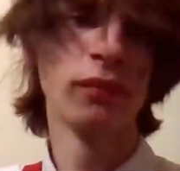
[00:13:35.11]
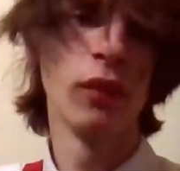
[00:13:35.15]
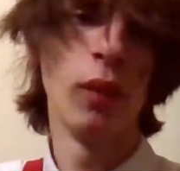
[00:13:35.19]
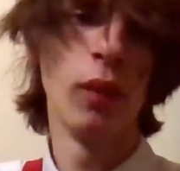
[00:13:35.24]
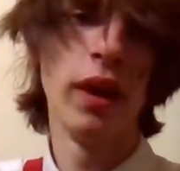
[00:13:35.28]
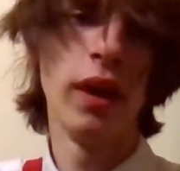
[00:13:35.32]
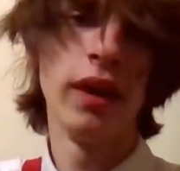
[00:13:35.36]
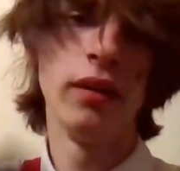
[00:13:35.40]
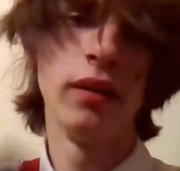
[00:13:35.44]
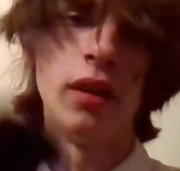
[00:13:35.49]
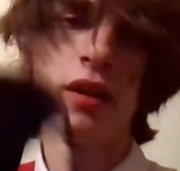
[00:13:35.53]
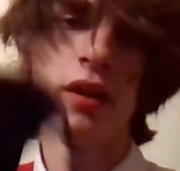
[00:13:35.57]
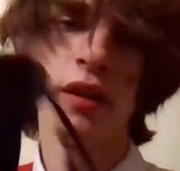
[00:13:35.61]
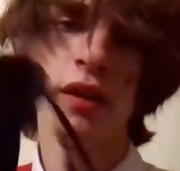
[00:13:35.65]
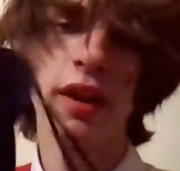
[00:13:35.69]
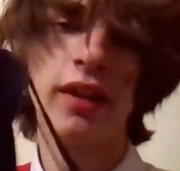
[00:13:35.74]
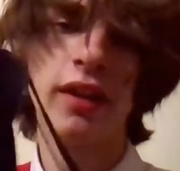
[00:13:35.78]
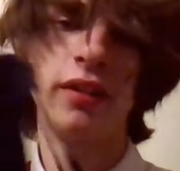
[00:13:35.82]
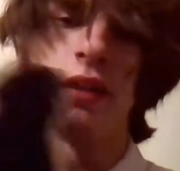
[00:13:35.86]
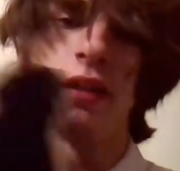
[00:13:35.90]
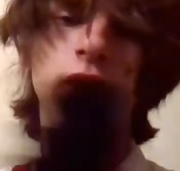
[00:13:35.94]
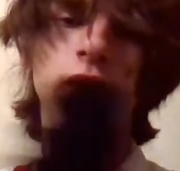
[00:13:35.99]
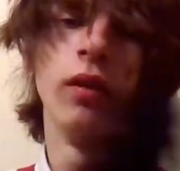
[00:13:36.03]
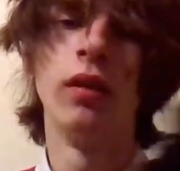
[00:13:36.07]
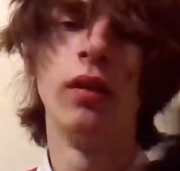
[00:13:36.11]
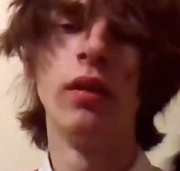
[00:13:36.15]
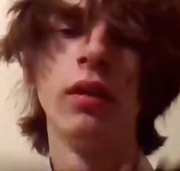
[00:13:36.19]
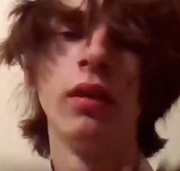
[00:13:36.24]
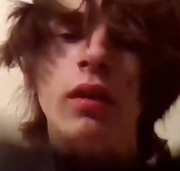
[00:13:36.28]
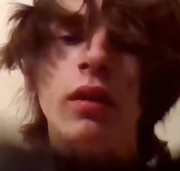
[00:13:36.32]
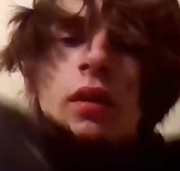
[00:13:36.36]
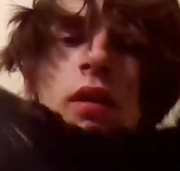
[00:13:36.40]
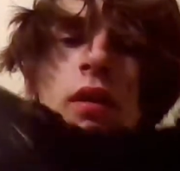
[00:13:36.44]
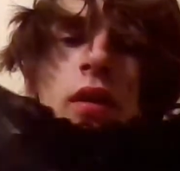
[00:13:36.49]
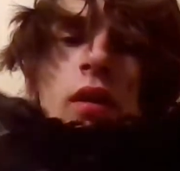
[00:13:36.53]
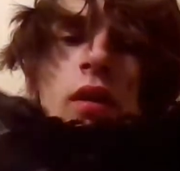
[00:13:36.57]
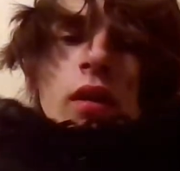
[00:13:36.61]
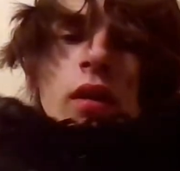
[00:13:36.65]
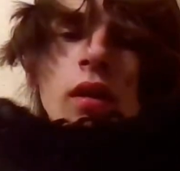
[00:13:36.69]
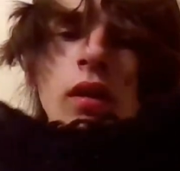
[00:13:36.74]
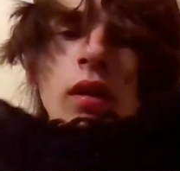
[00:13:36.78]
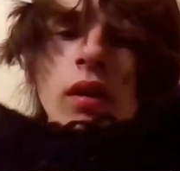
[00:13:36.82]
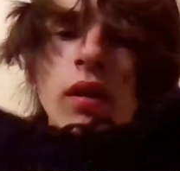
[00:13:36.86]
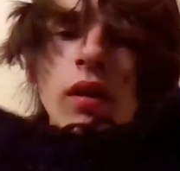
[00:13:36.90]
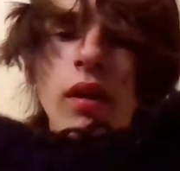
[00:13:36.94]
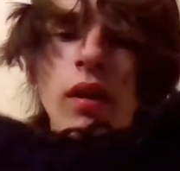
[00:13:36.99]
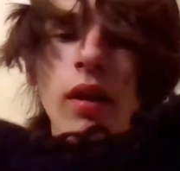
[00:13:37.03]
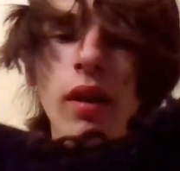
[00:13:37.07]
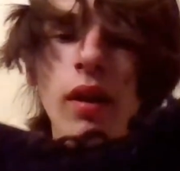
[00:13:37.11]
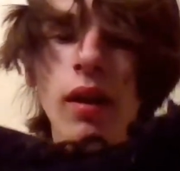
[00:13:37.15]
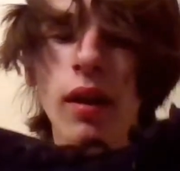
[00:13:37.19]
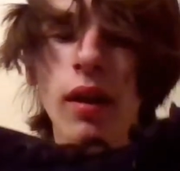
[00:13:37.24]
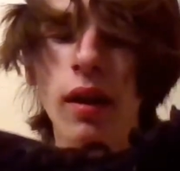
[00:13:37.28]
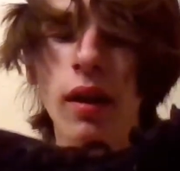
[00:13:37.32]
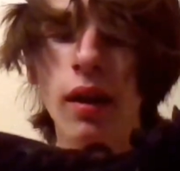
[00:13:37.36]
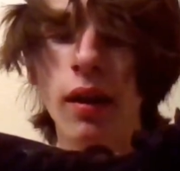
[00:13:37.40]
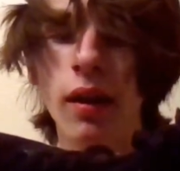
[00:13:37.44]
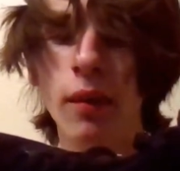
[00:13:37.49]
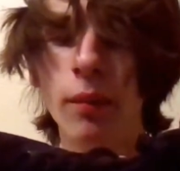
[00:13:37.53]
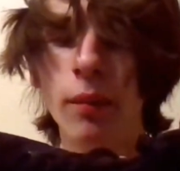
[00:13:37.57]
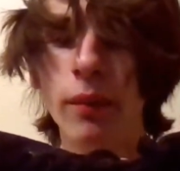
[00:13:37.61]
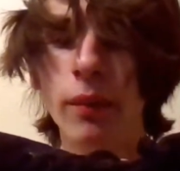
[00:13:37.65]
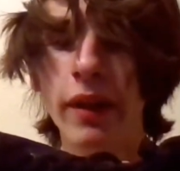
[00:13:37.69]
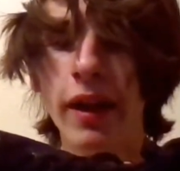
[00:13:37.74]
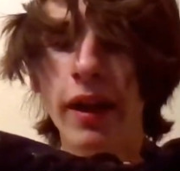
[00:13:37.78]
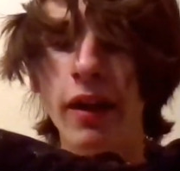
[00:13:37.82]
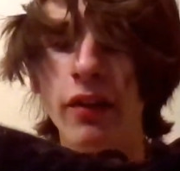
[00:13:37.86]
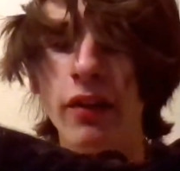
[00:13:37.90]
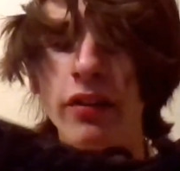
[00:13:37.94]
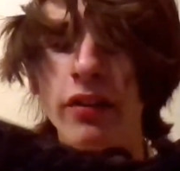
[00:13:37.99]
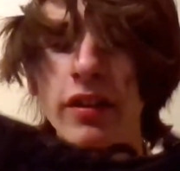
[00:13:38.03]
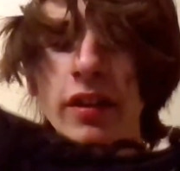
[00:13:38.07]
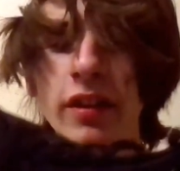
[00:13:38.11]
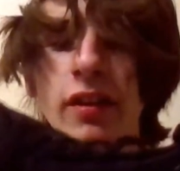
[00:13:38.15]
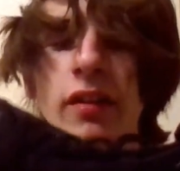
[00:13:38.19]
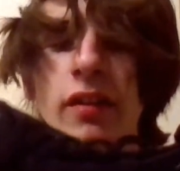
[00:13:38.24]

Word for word: Wait, no, you can't tell. Um, there, see?